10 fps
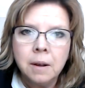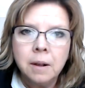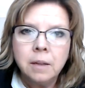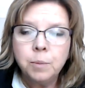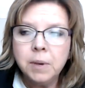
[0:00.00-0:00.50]

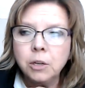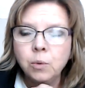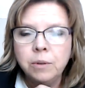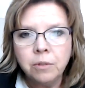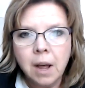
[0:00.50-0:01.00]
It's because
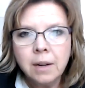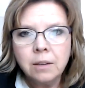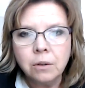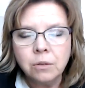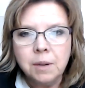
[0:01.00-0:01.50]
we've locked
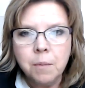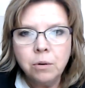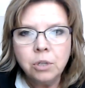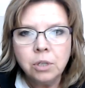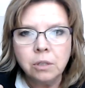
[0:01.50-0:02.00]
those
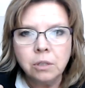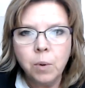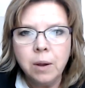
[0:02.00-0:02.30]
emotions away.